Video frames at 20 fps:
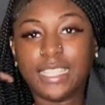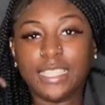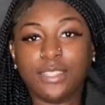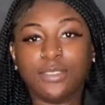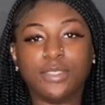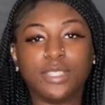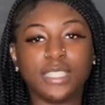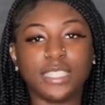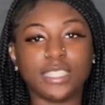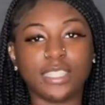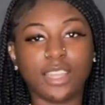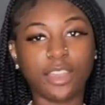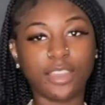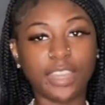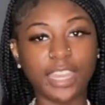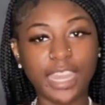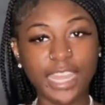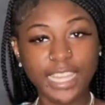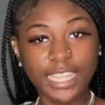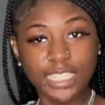So this is our
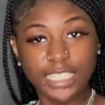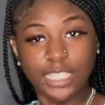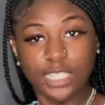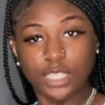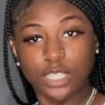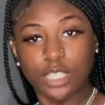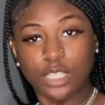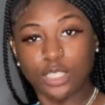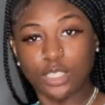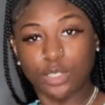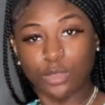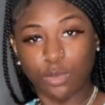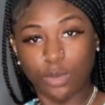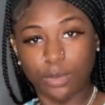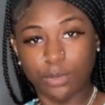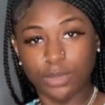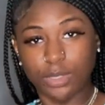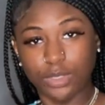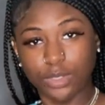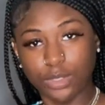next
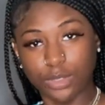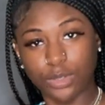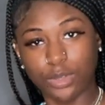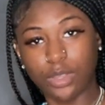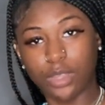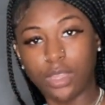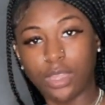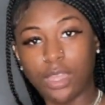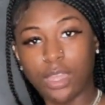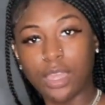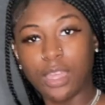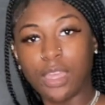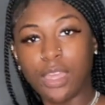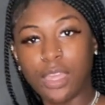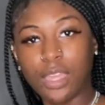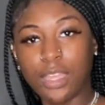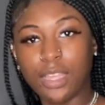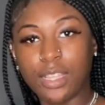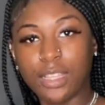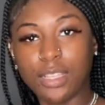swimsuit.
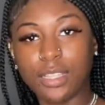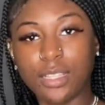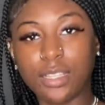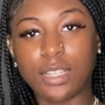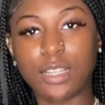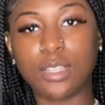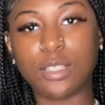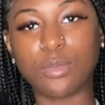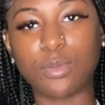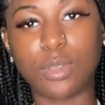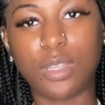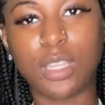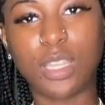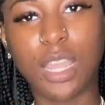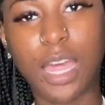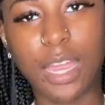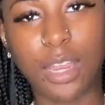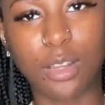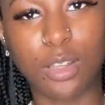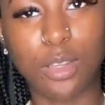Comes with
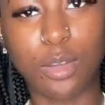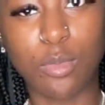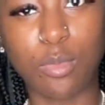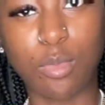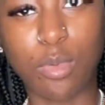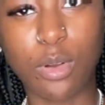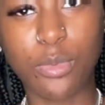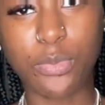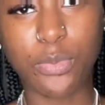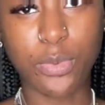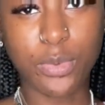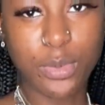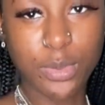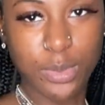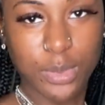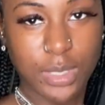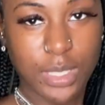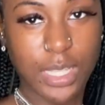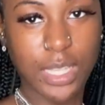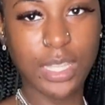like little ruffles
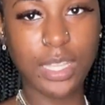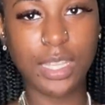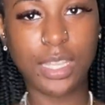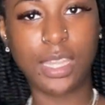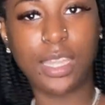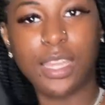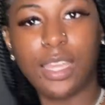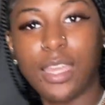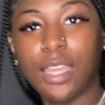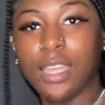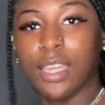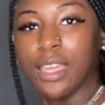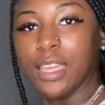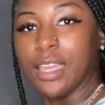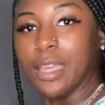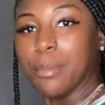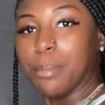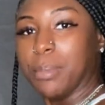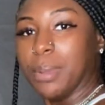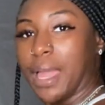
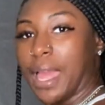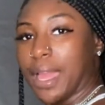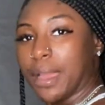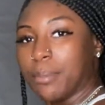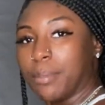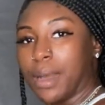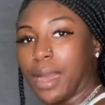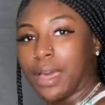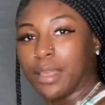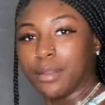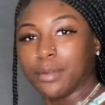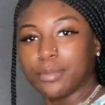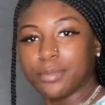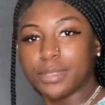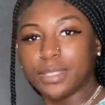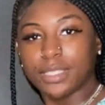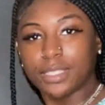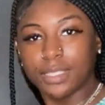and black bottoms